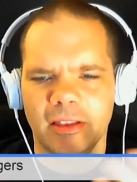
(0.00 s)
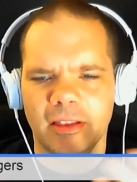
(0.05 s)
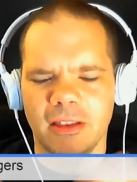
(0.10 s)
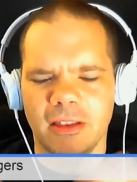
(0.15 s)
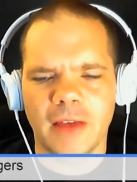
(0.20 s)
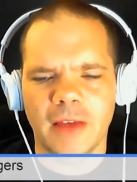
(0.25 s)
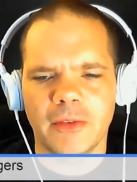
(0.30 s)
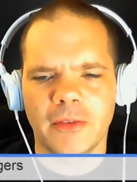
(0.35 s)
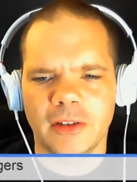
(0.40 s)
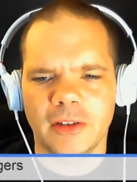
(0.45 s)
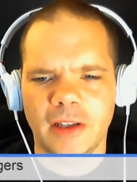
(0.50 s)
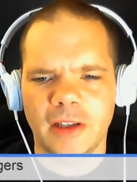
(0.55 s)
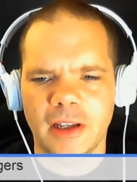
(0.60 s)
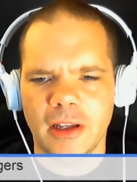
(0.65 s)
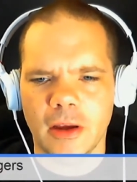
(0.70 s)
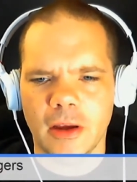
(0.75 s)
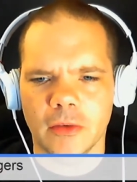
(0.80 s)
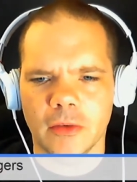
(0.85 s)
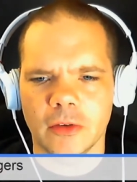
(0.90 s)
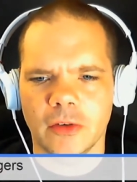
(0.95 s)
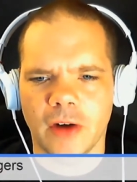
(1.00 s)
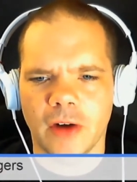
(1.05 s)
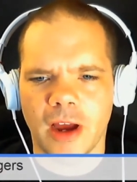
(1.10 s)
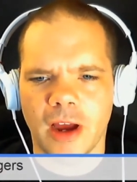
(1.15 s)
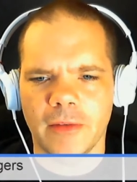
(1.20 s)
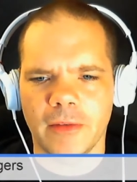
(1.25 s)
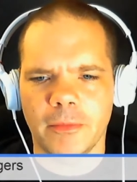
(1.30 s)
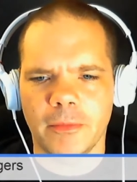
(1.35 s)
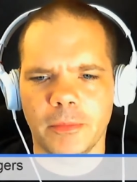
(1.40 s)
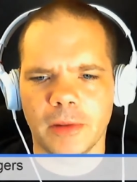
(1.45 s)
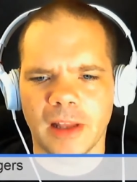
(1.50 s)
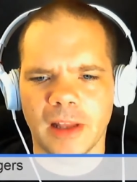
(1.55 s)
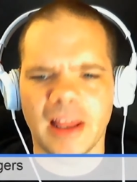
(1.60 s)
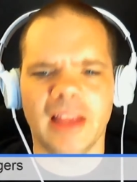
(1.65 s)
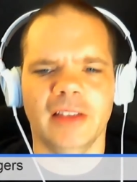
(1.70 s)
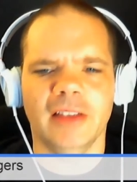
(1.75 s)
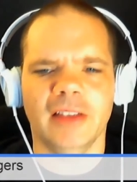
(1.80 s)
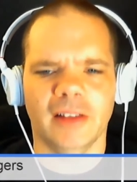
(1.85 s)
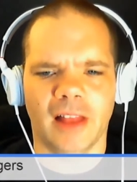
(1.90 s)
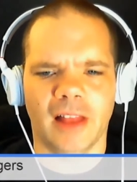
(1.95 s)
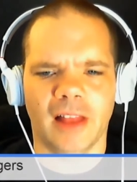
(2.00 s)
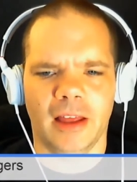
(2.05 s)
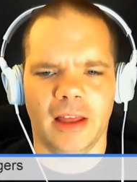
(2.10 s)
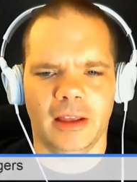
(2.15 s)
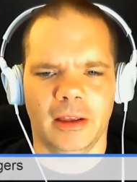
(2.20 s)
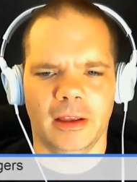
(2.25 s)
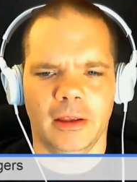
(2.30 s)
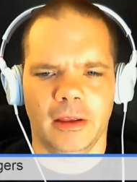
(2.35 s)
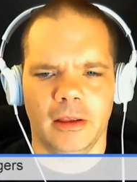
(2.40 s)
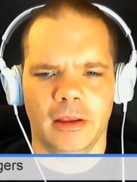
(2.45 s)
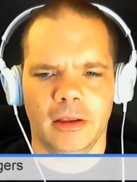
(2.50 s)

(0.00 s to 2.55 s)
Nefertiti Overdrive plays like?